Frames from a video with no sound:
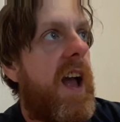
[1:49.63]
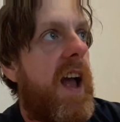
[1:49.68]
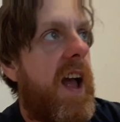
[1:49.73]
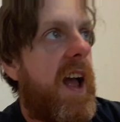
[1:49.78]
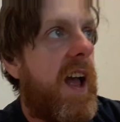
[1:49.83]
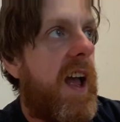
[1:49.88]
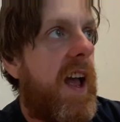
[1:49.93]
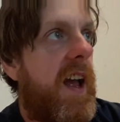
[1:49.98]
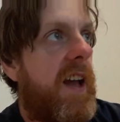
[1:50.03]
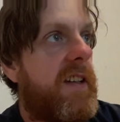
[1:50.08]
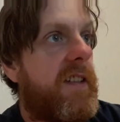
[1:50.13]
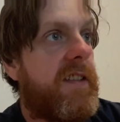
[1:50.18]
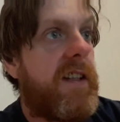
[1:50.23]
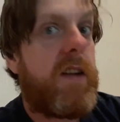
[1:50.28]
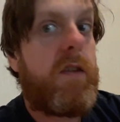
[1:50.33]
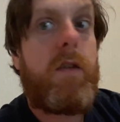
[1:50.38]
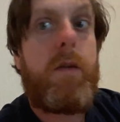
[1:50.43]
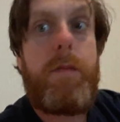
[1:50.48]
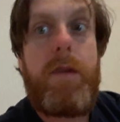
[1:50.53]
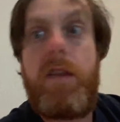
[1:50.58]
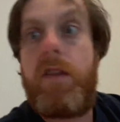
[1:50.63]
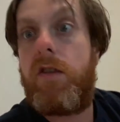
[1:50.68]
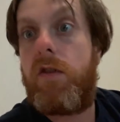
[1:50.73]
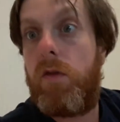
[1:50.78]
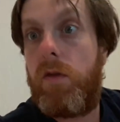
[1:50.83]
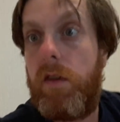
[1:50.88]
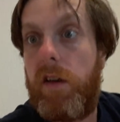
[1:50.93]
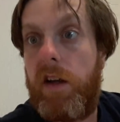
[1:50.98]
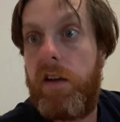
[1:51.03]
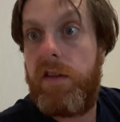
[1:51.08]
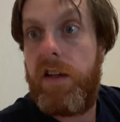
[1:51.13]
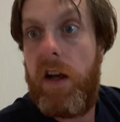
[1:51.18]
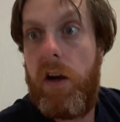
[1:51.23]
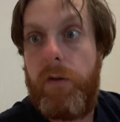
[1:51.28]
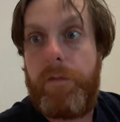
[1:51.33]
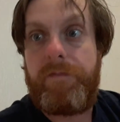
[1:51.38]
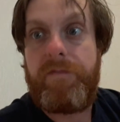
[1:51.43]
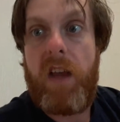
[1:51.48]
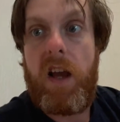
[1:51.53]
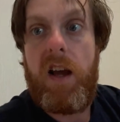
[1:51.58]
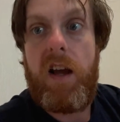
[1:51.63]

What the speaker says: And now I'm in the Dornoch Hotel,